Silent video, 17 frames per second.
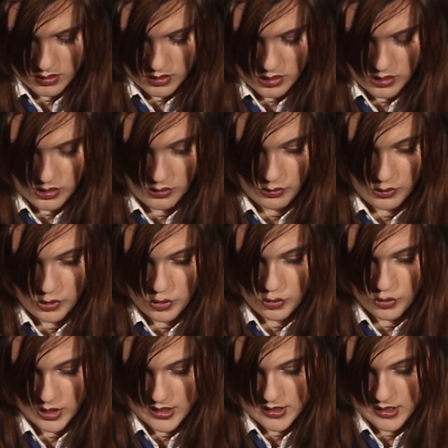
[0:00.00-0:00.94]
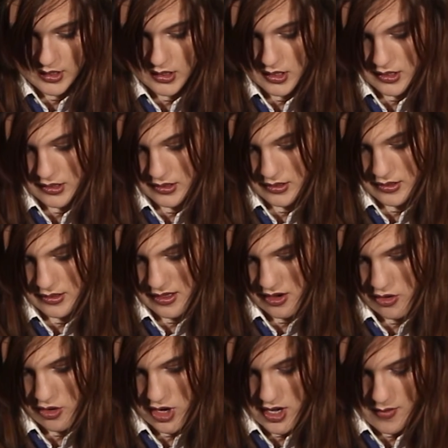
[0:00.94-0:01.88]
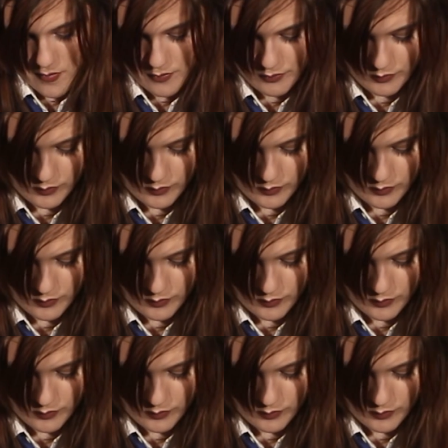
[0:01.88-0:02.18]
to do the tracing necessary.